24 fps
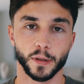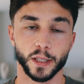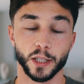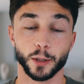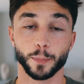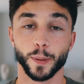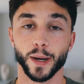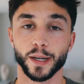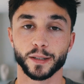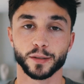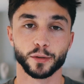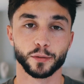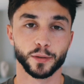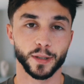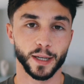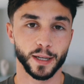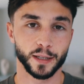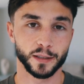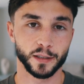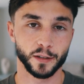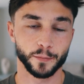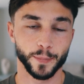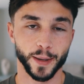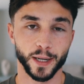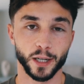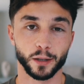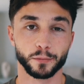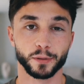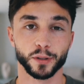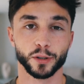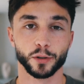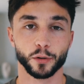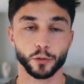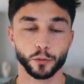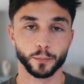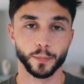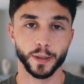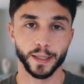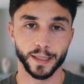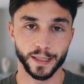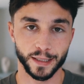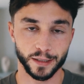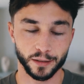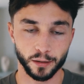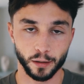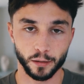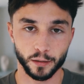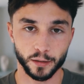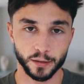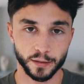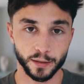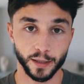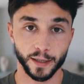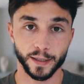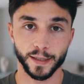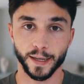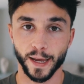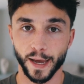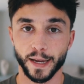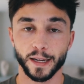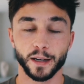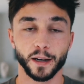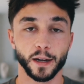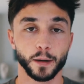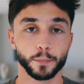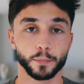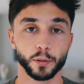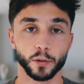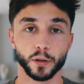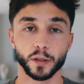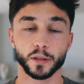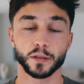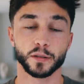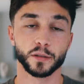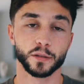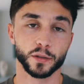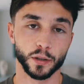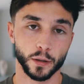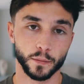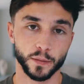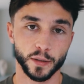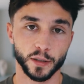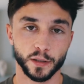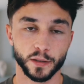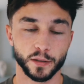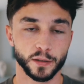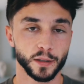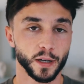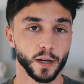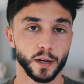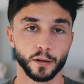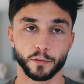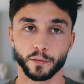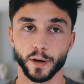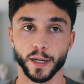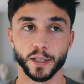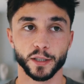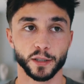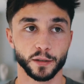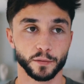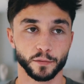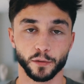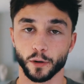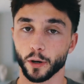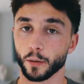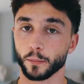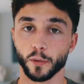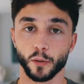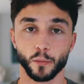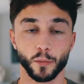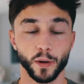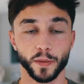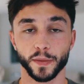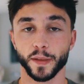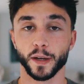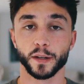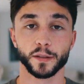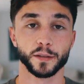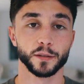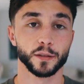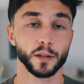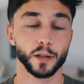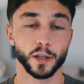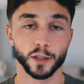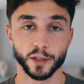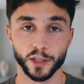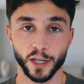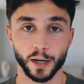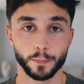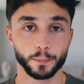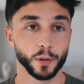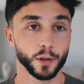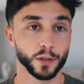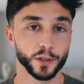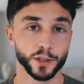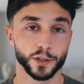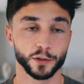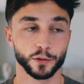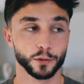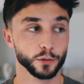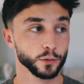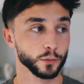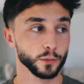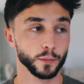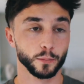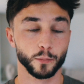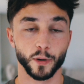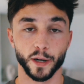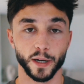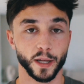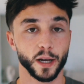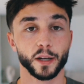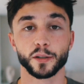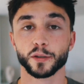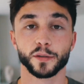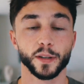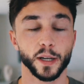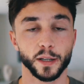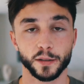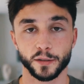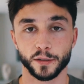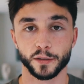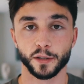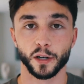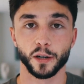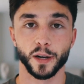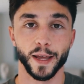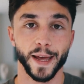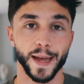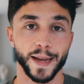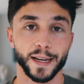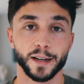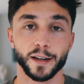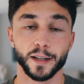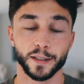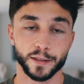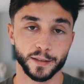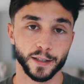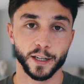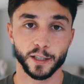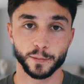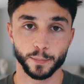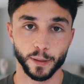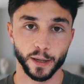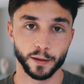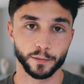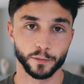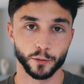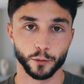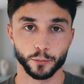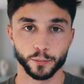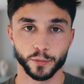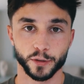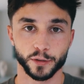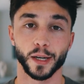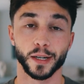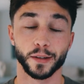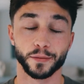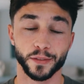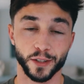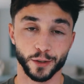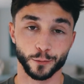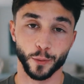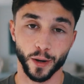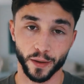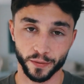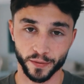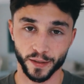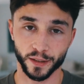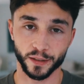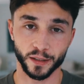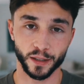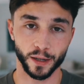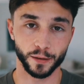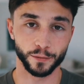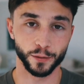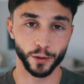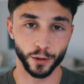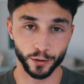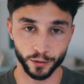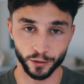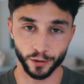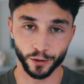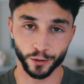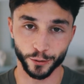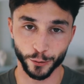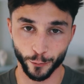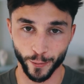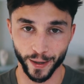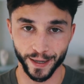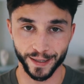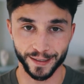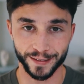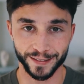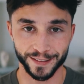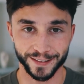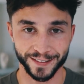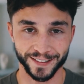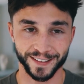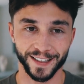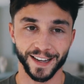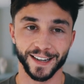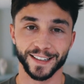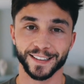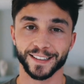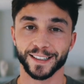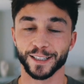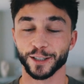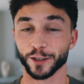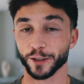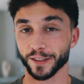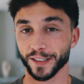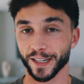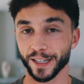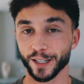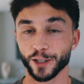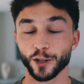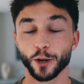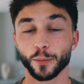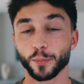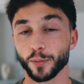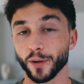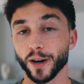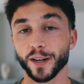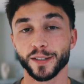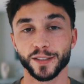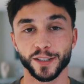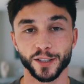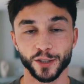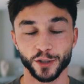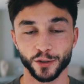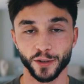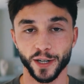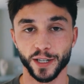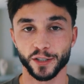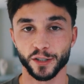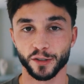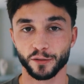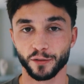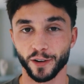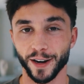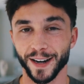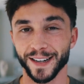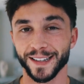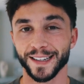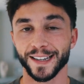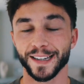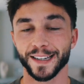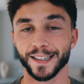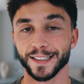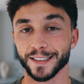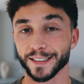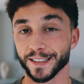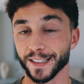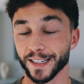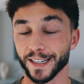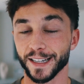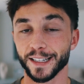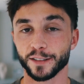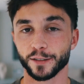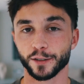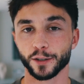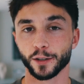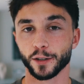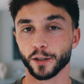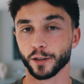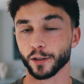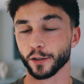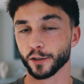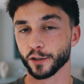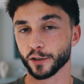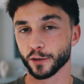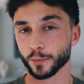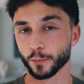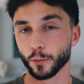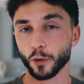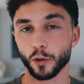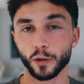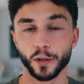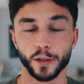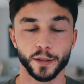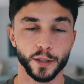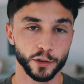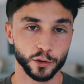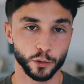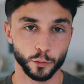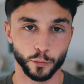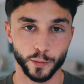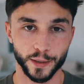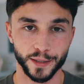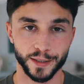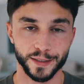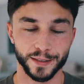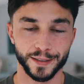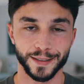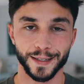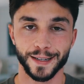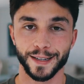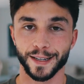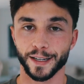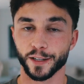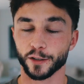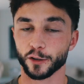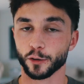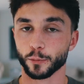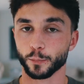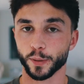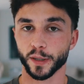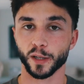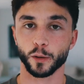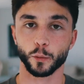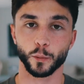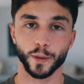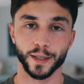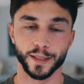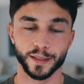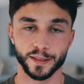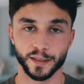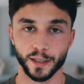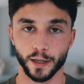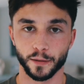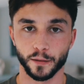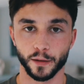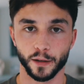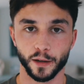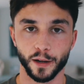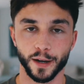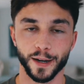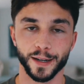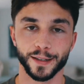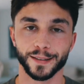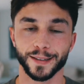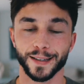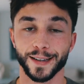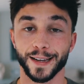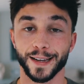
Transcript: In the past two years, I've made over $2 million selling AI products and services, ranging from $1,000 chatbots to $100,000 AI SaaS platforms. And if there's one thing that I've learned along the way, it's that Getting your pricing strategy right is key to turning those small initial wins into big wins down the line.